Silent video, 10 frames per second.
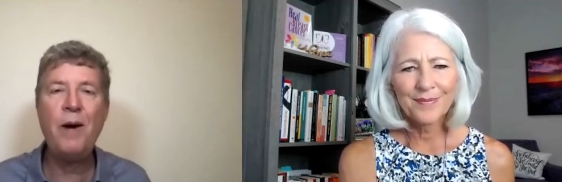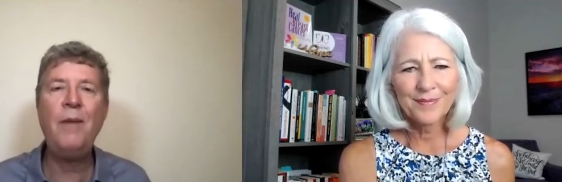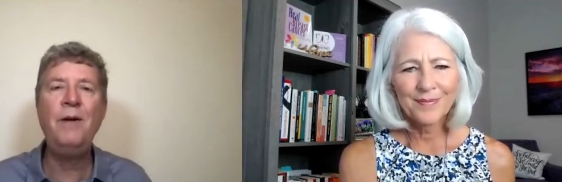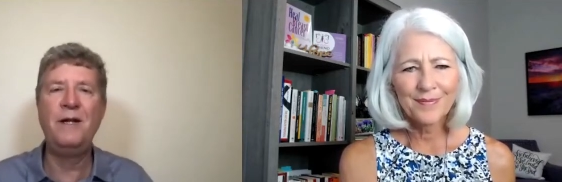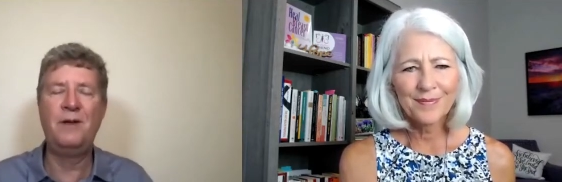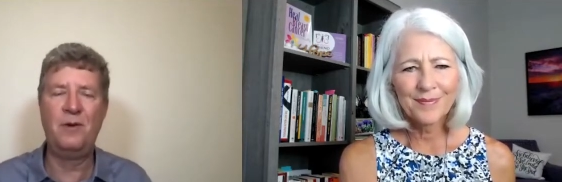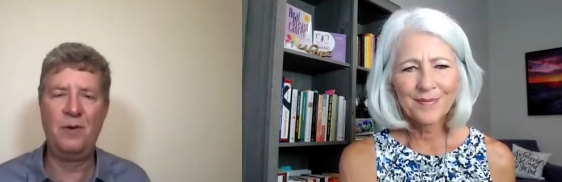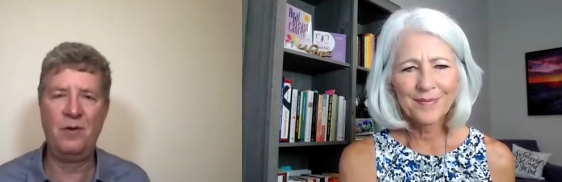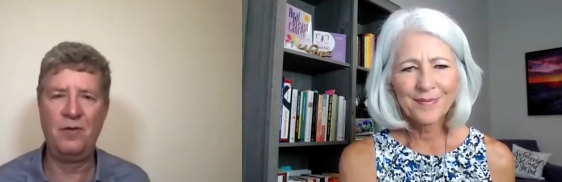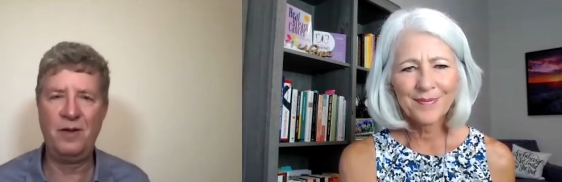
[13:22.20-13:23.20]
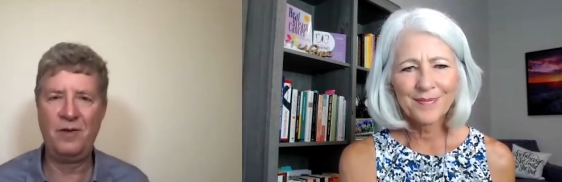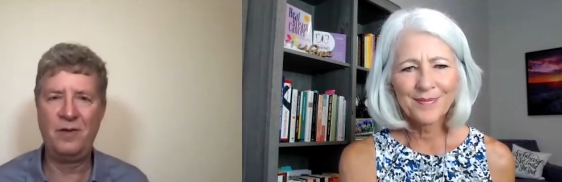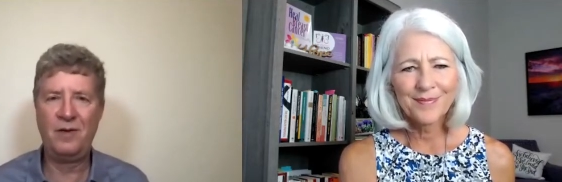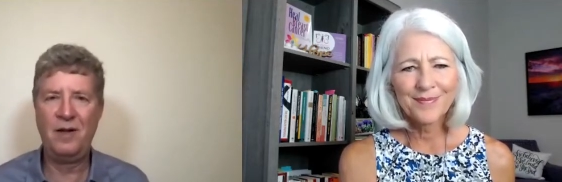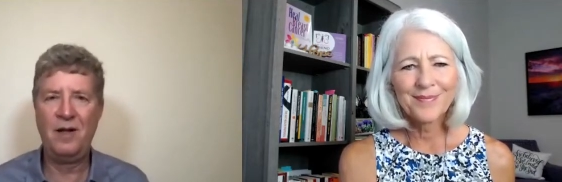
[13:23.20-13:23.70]
Speaker 1: published on all of this,
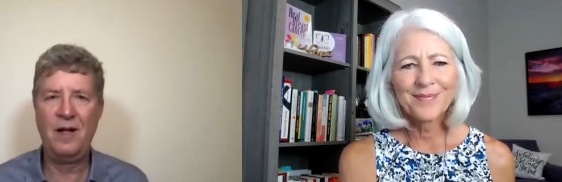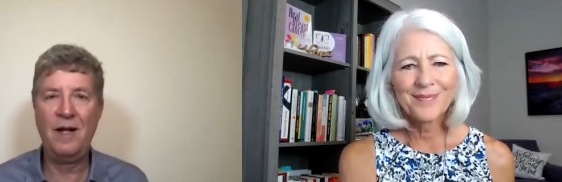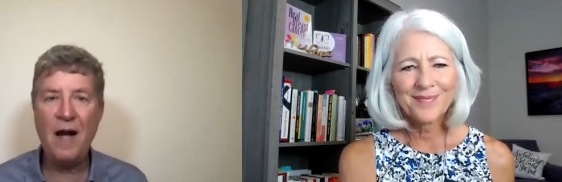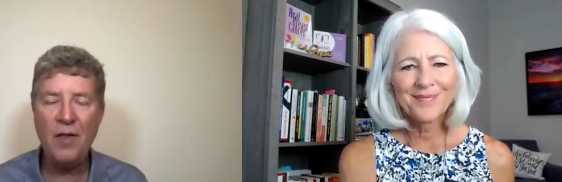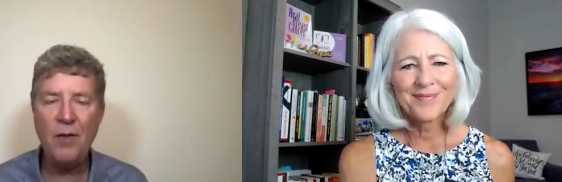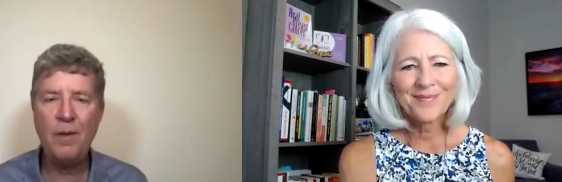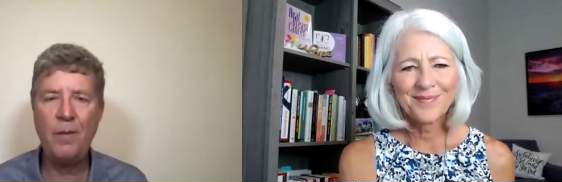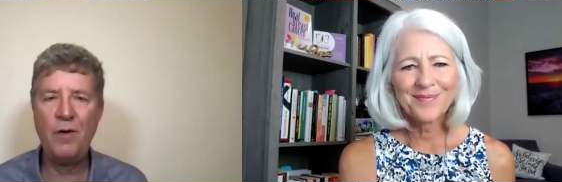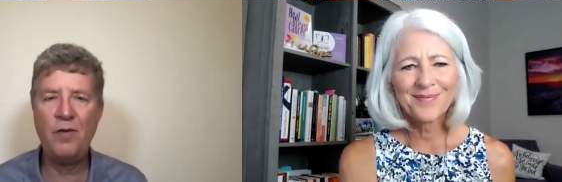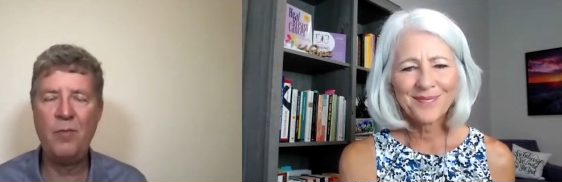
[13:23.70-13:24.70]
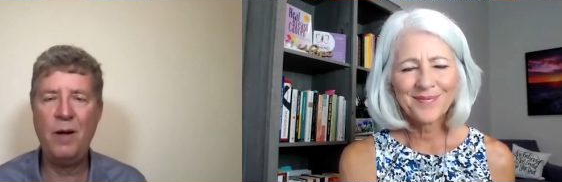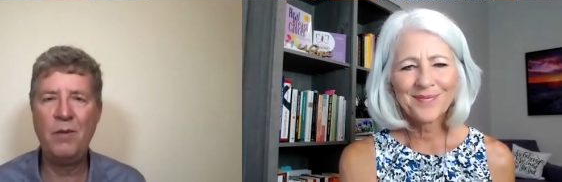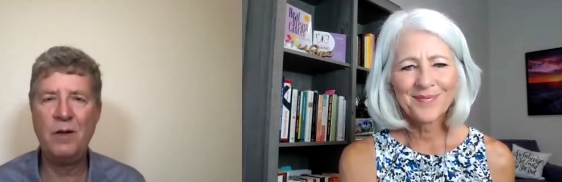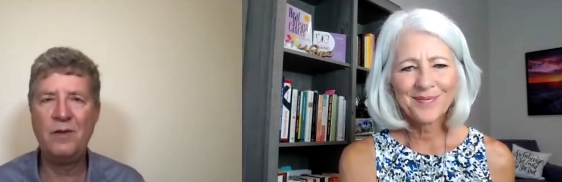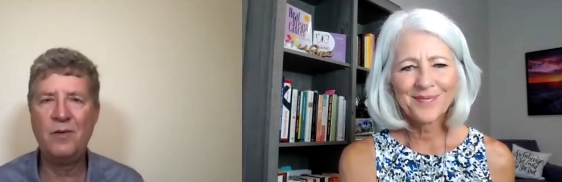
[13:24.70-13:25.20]
and other people have
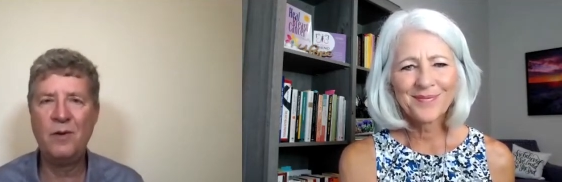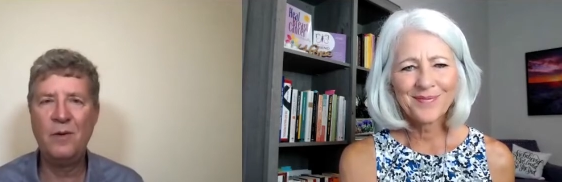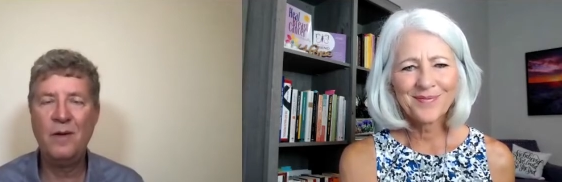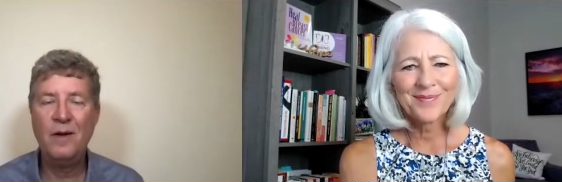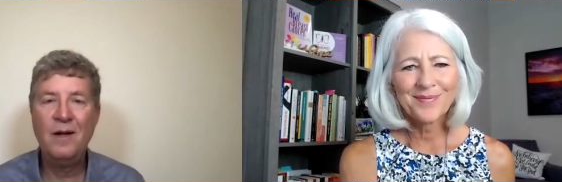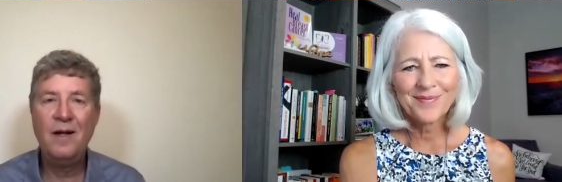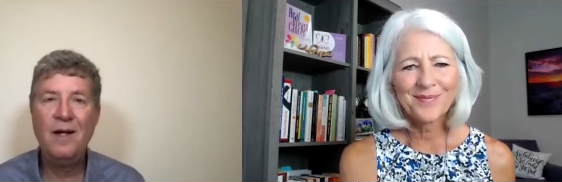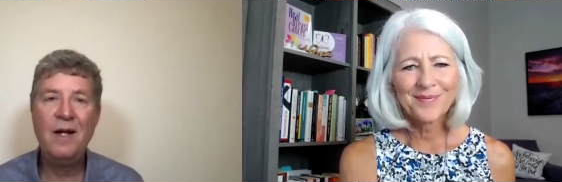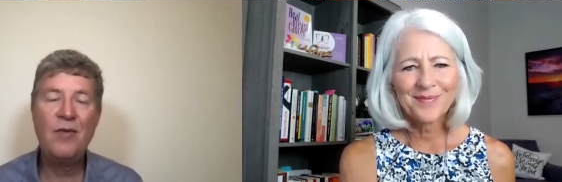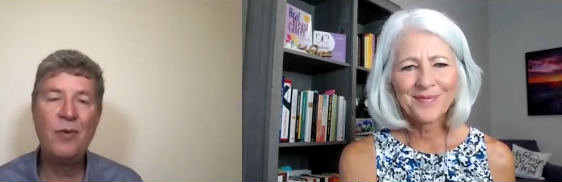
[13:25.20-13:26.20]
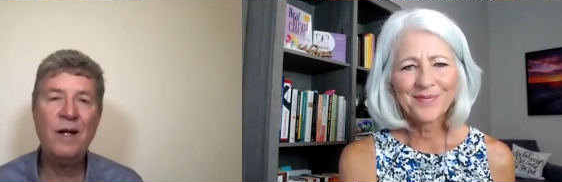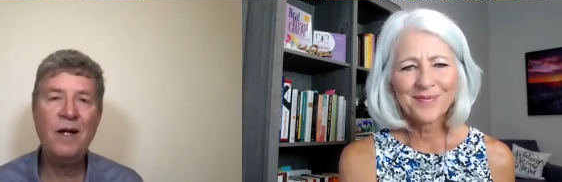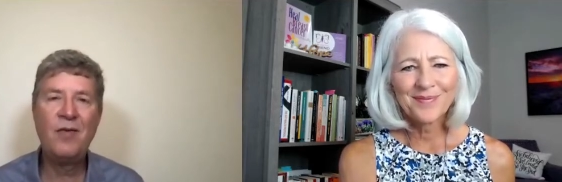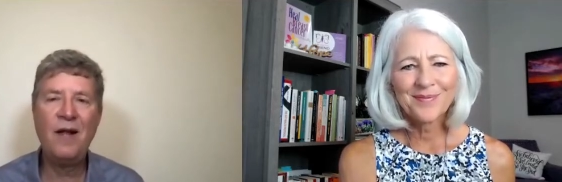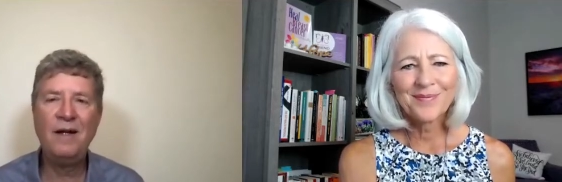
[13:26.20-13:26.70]
published. So it's really
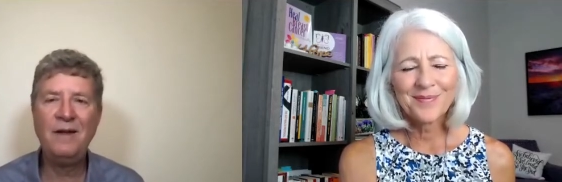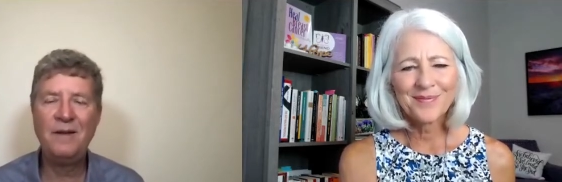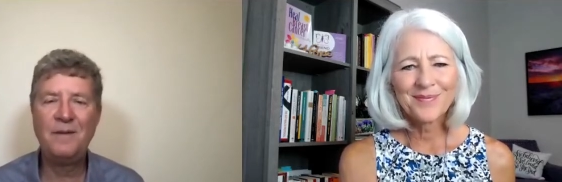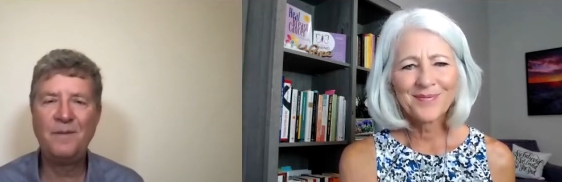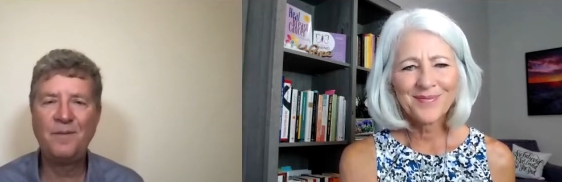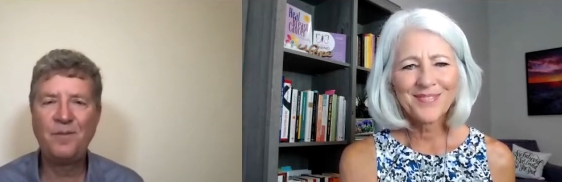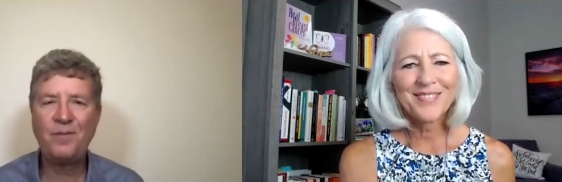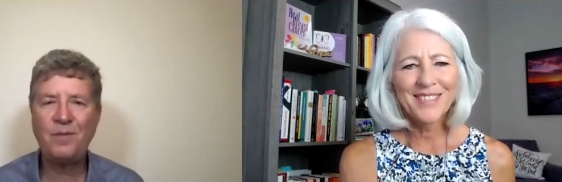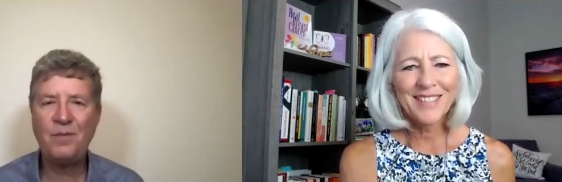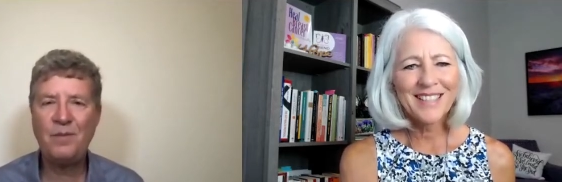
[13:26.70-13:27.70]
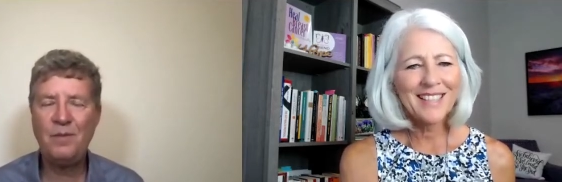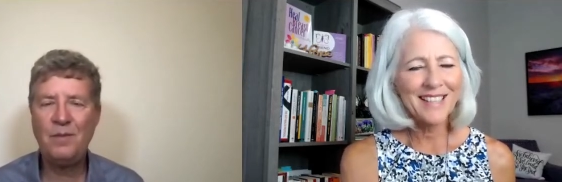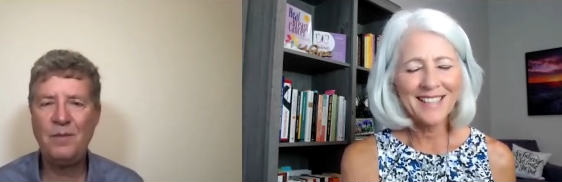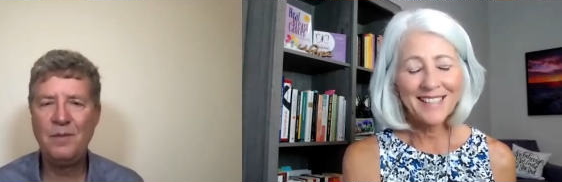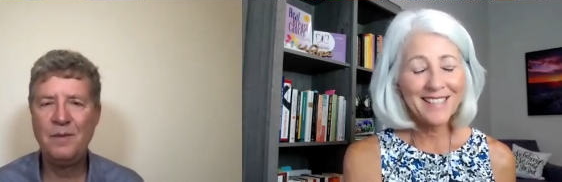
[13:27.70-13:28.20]
exciting.
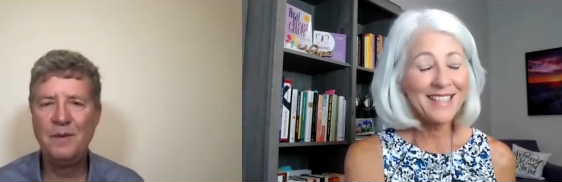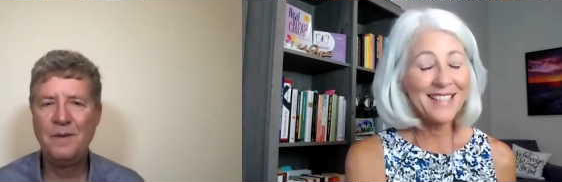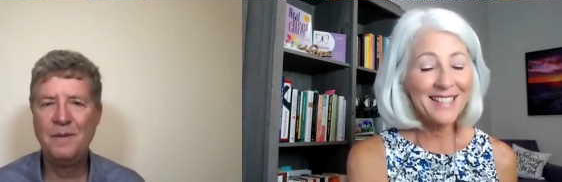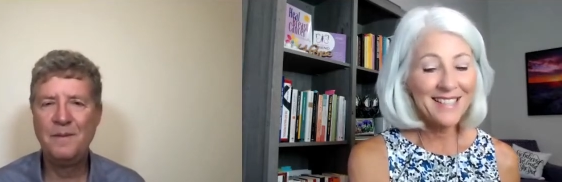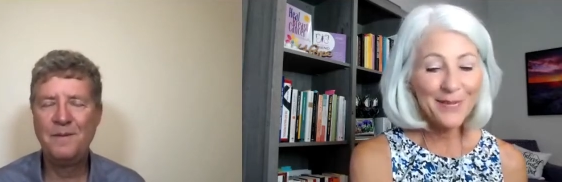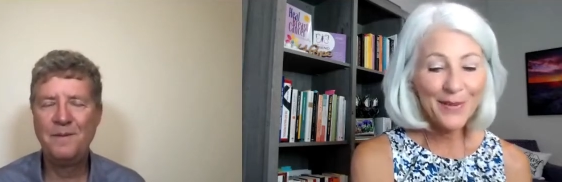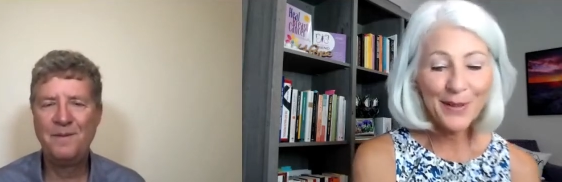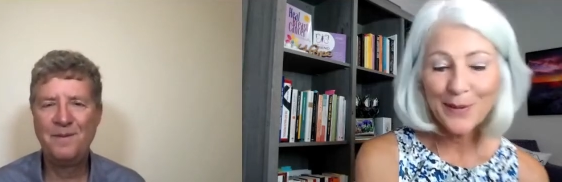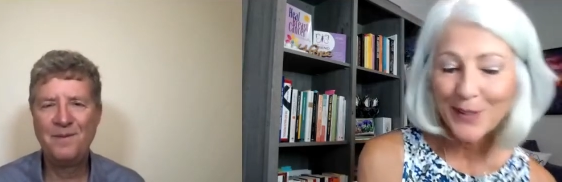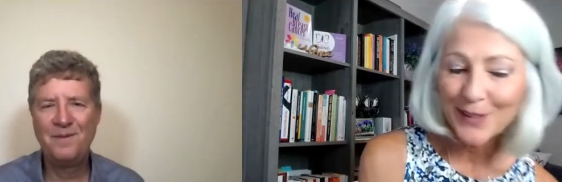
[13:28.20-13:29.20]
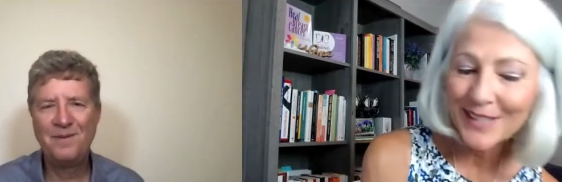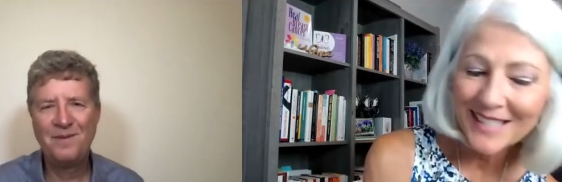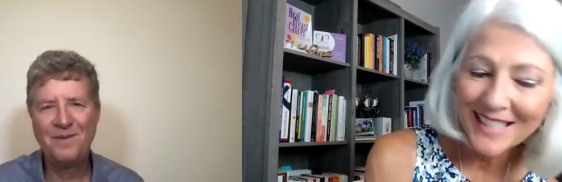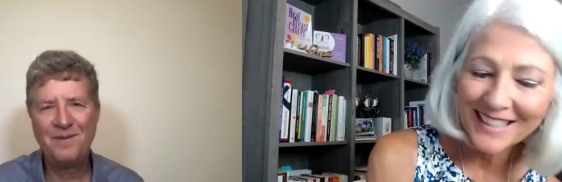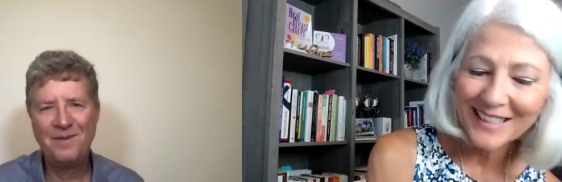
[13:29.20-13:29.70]
Speaker 2: it, it is very, very
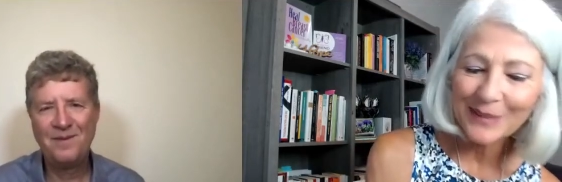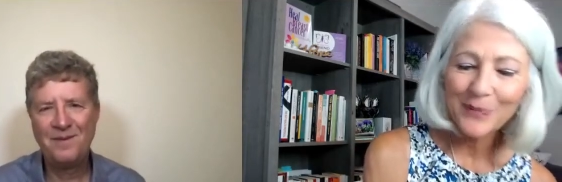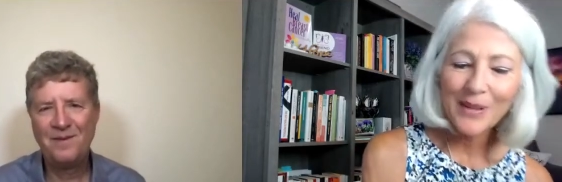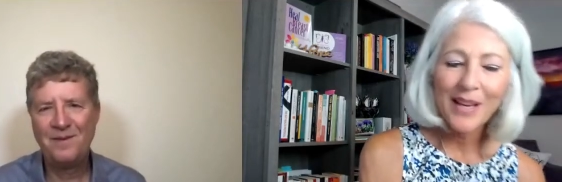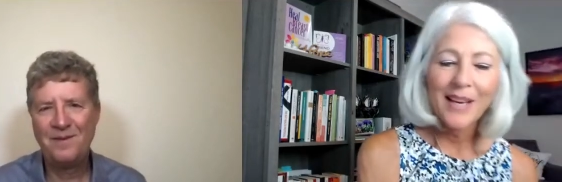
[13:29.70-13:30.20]
exciting.